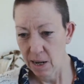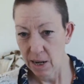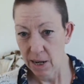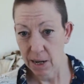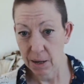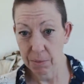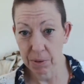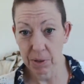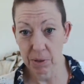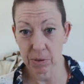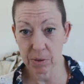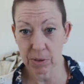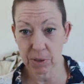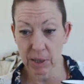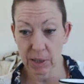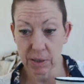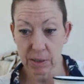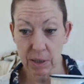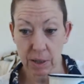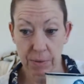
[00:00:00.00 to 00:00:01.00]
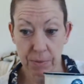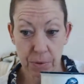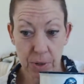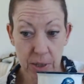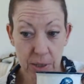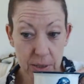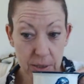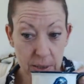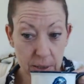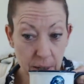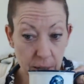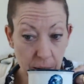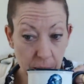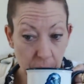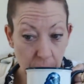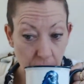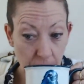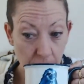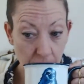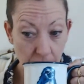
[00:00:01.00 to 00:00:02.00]
How are your sales over
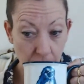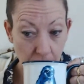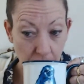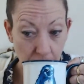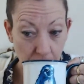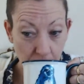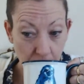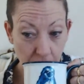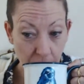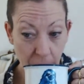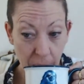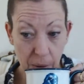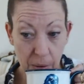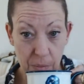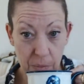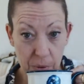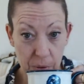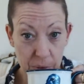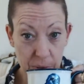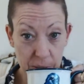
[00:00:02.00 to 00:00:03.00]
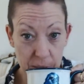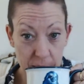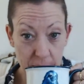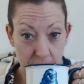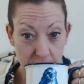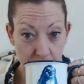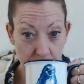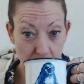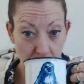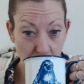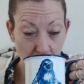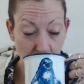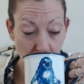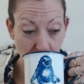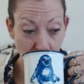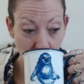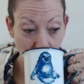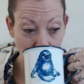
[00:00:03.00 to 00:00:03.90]
Easter? Good morning, Lee.